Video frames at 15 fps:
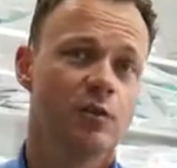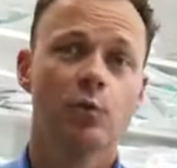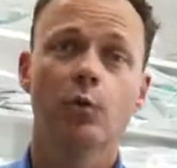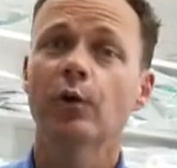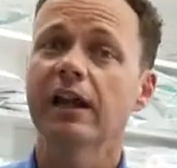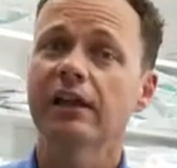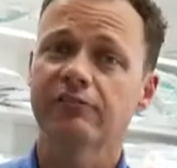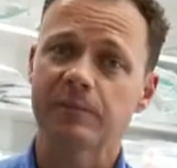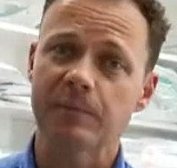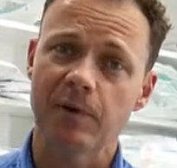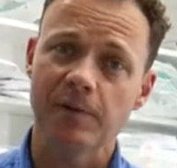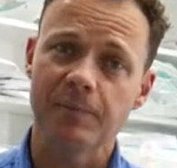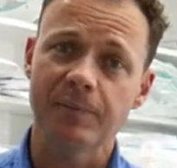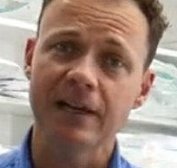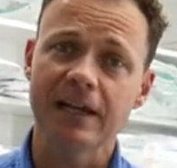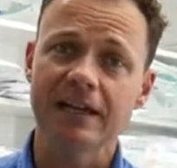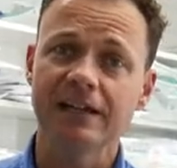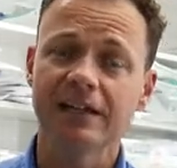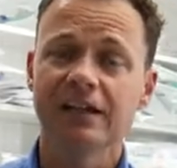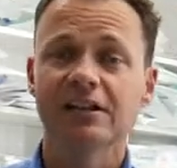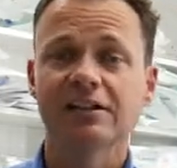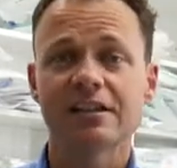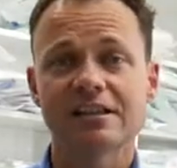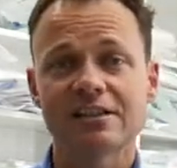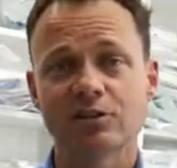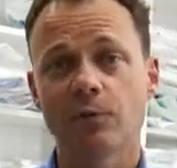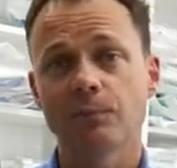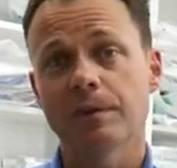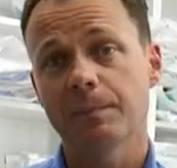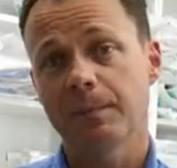whatever it might be, to
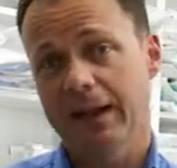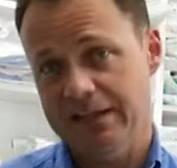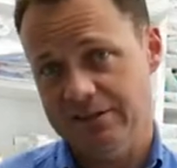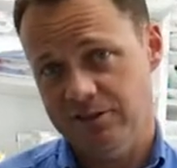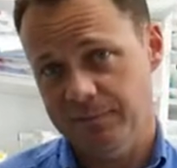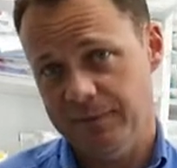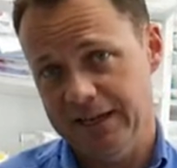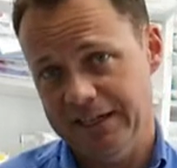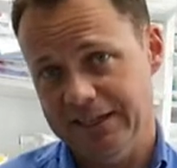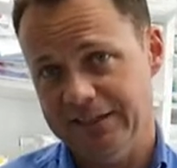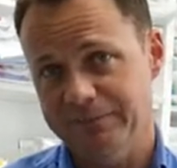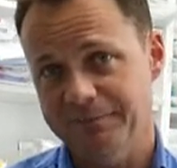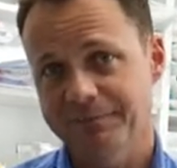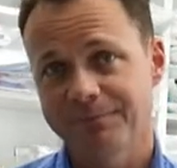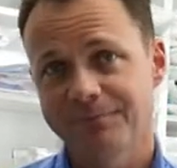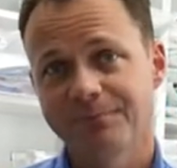stop the pets from eating them.